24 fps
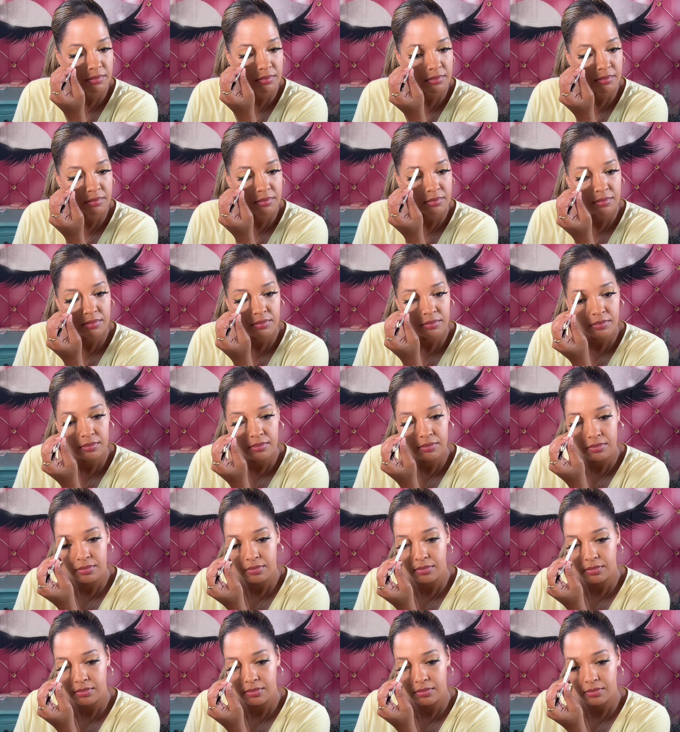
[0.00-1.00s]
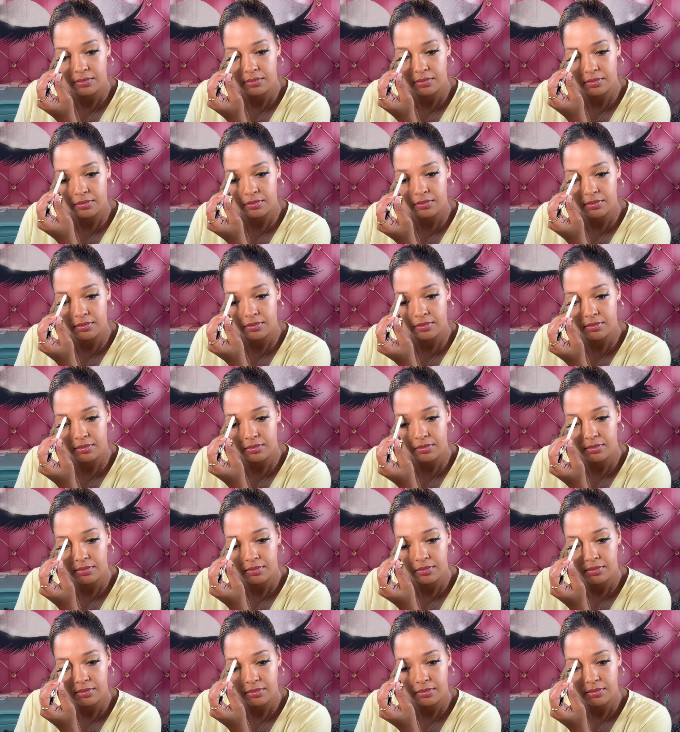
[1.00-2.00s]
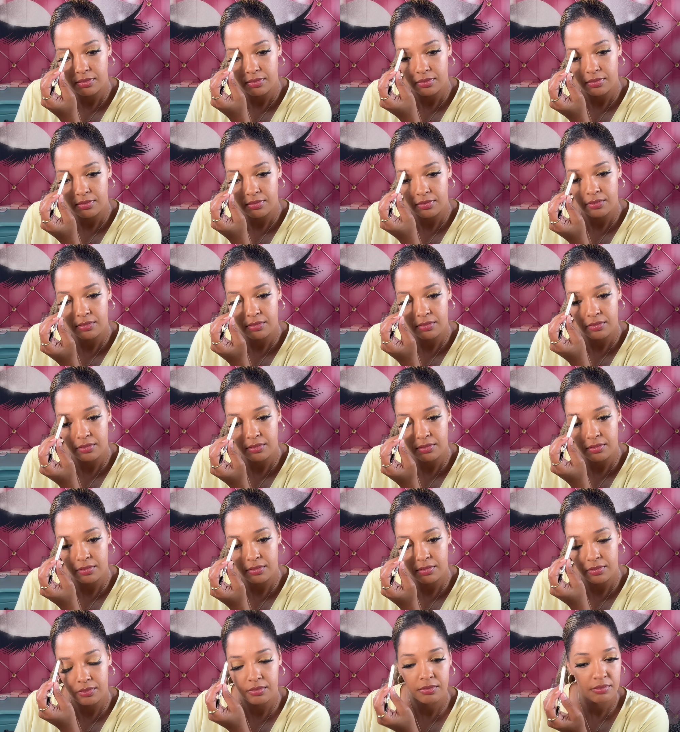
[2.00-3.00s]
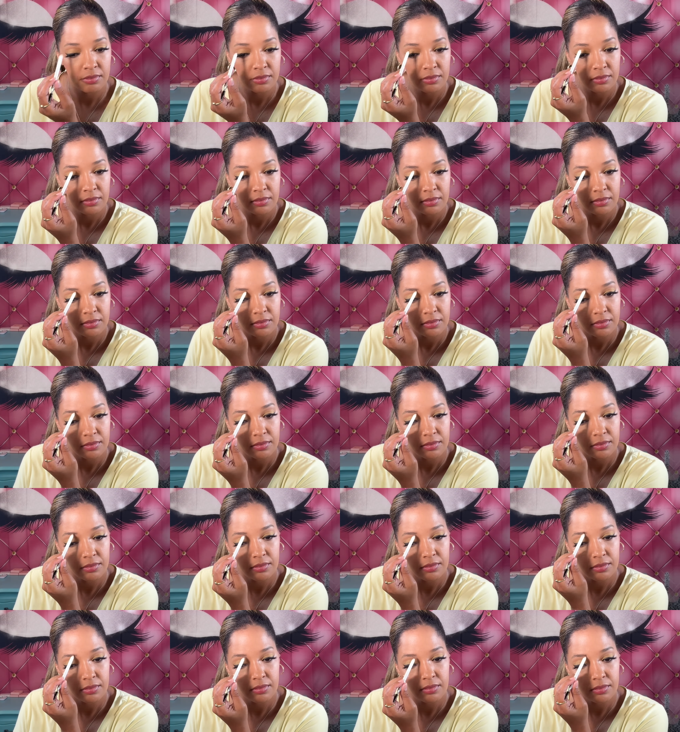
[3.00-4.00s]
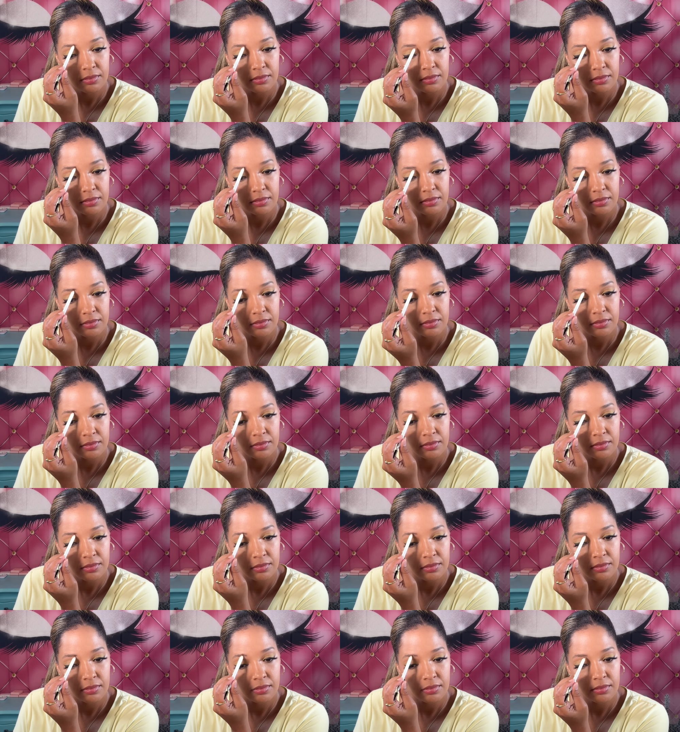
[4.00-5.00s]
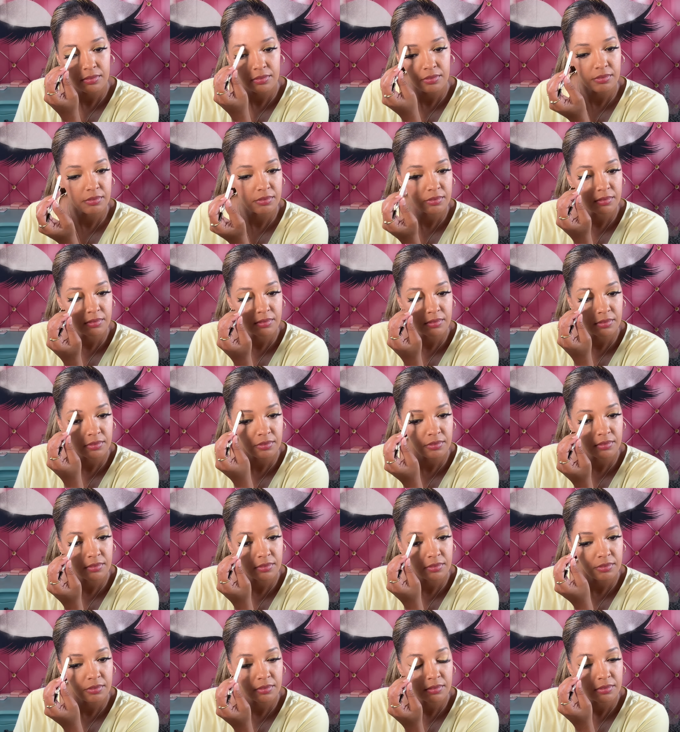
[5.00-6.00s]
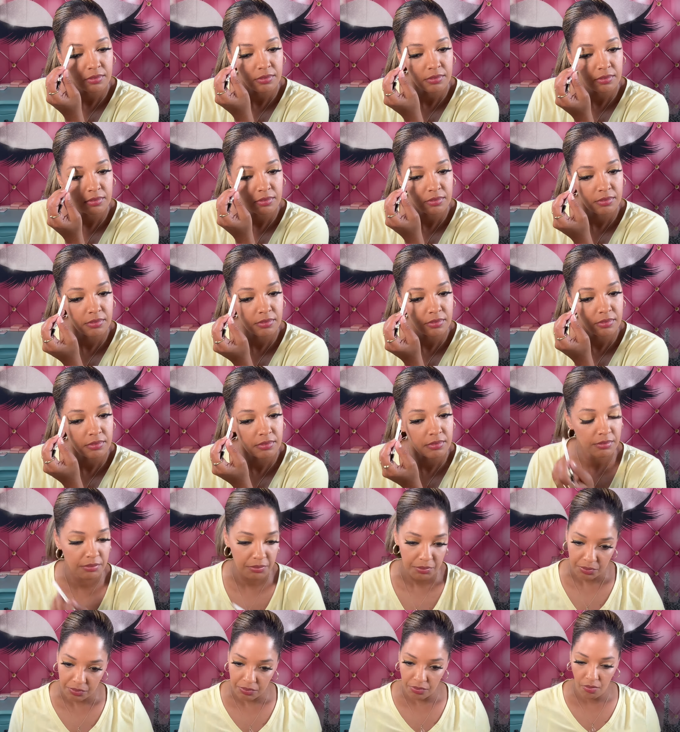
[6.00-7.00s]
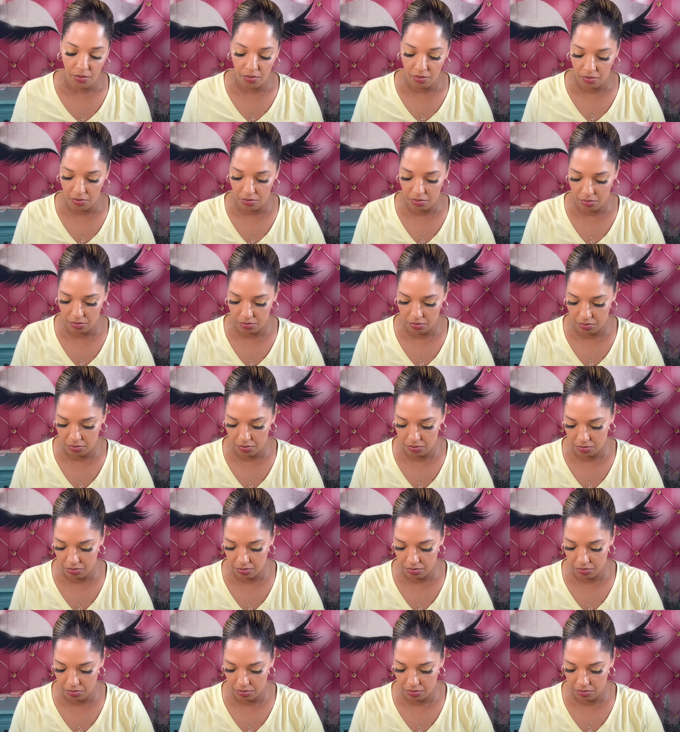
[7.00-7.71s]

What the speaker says: Nothing is said.